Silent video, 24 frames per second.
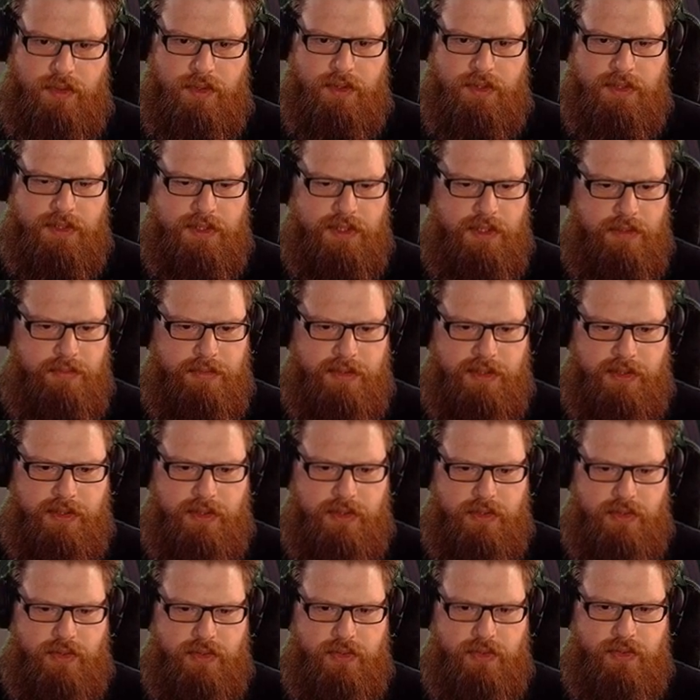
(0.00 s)
That'll be
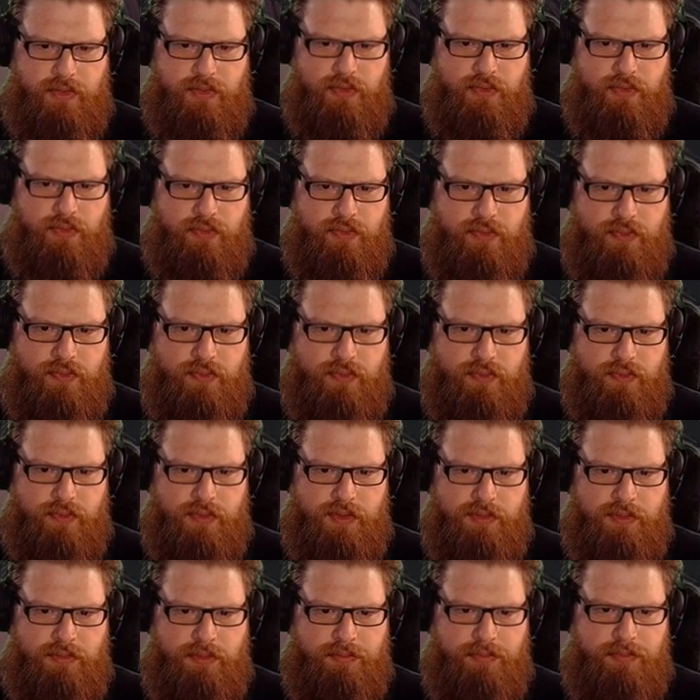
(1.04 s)
2.
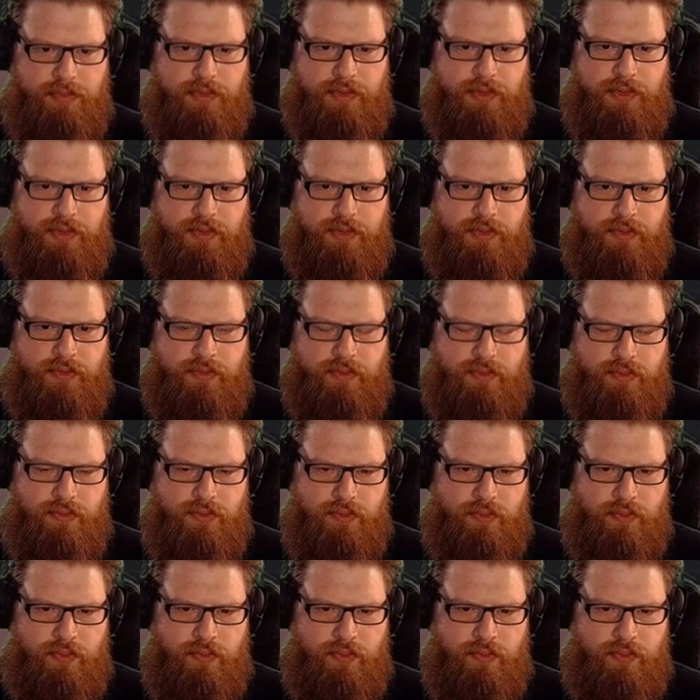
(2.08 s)
And then we'll put you...